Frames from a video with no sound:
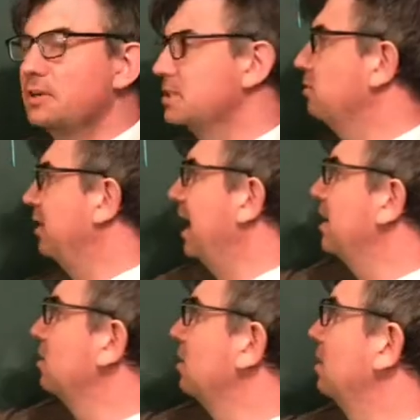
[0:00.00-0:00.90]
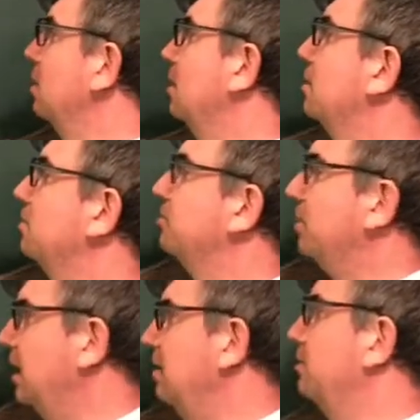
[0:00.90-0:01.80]
So if I add all the
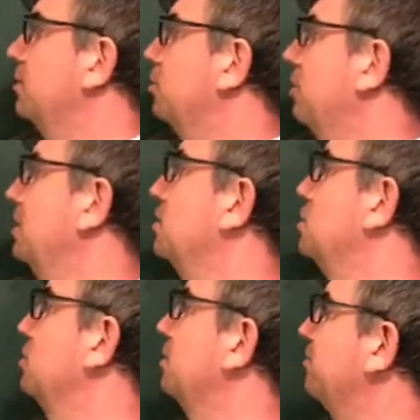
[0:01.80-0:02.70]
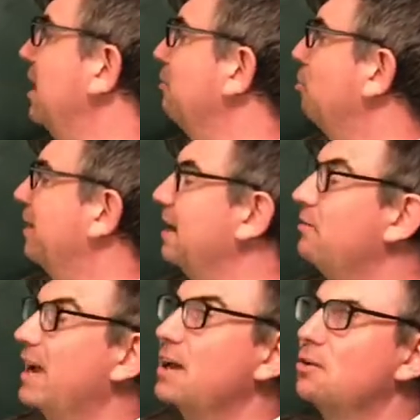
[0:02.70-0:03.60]
5 and the 3 and the 2 and the 5 up, if
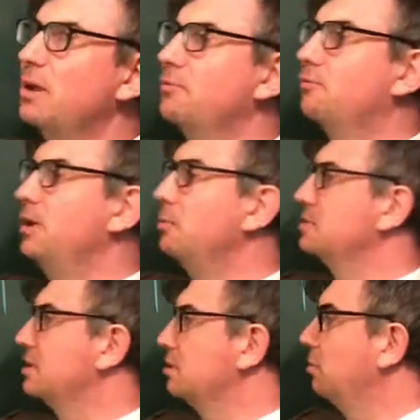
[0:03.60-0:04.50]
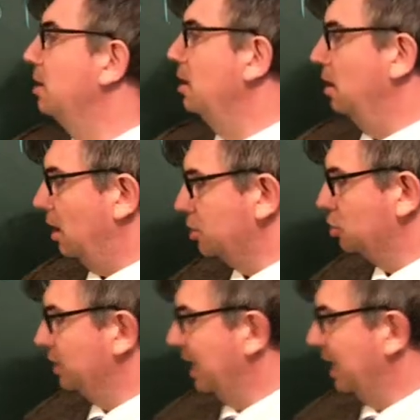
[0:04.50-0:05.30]
I add all my frequencies up, I should